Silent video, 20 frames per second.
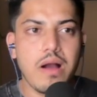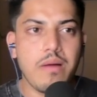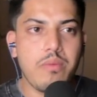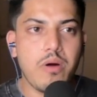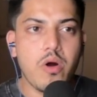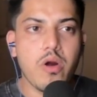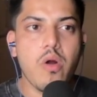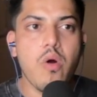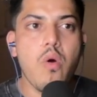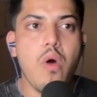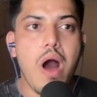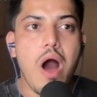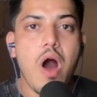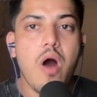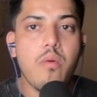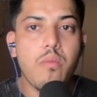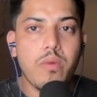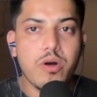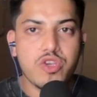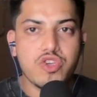about, oh,
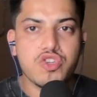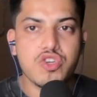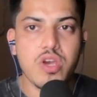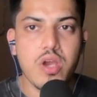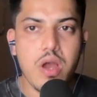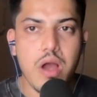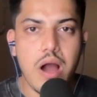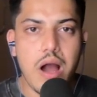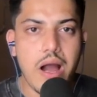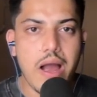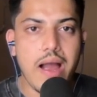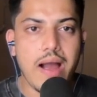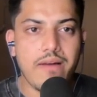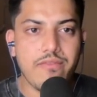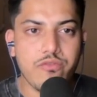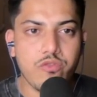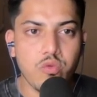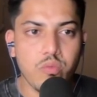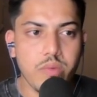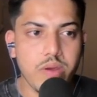how much I
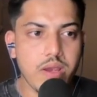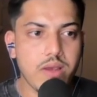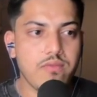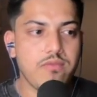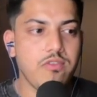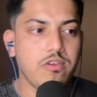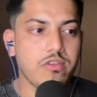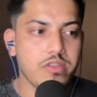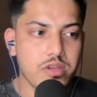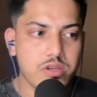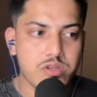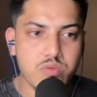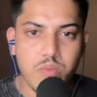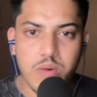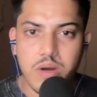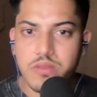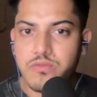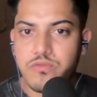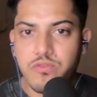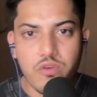have to make for this
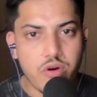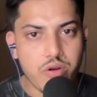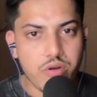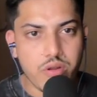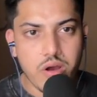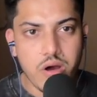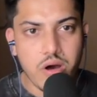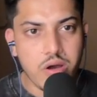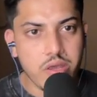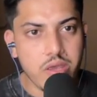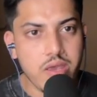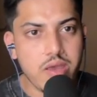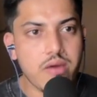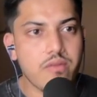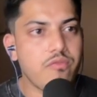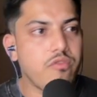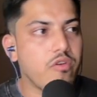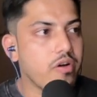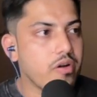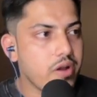month, for a
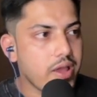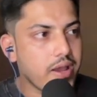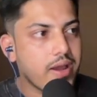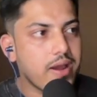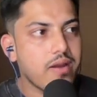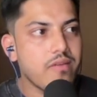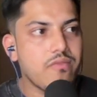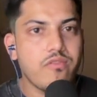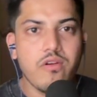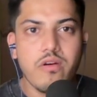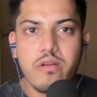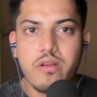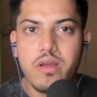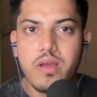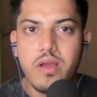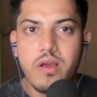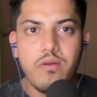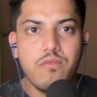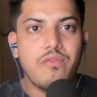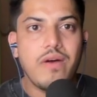year, for decade, for
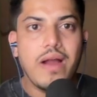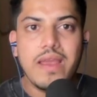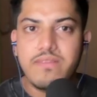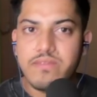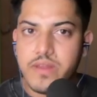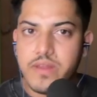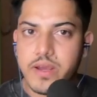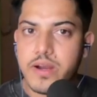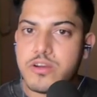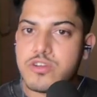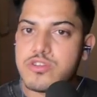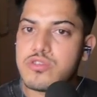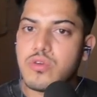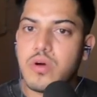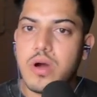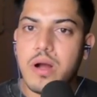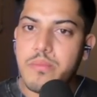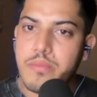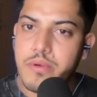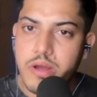5 decades. No,
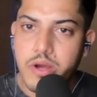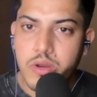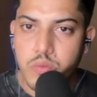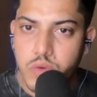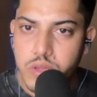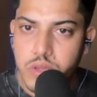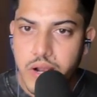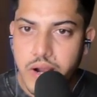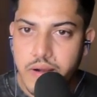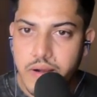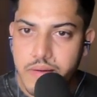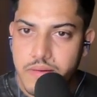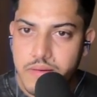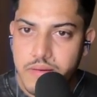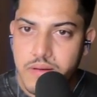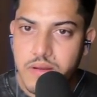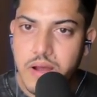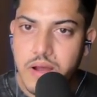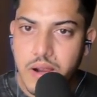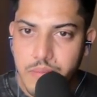I'm done with that.
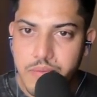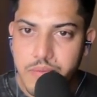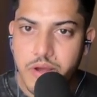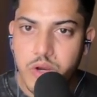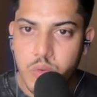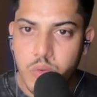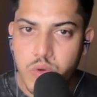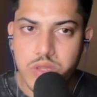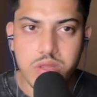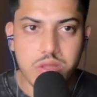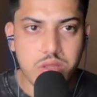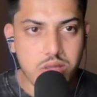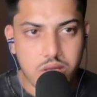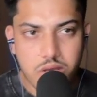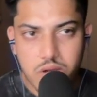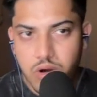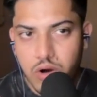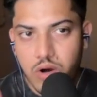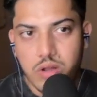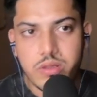I'm done with
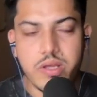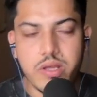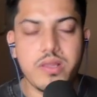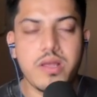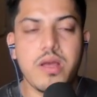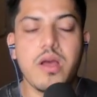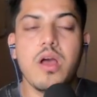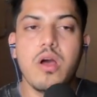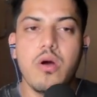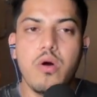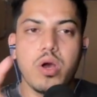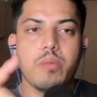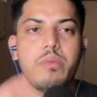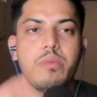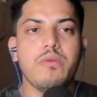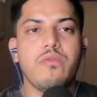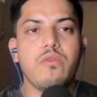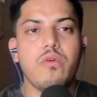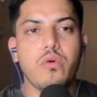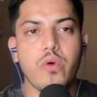all that. Okay,
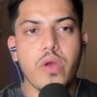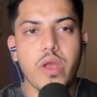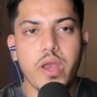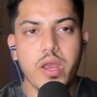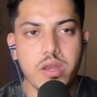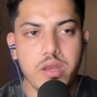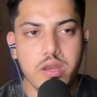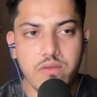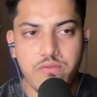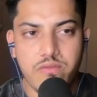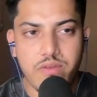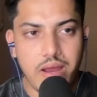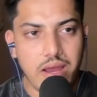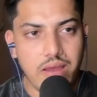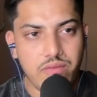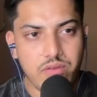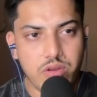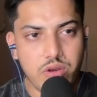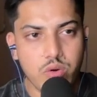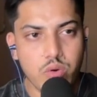before going in deep
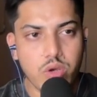dive into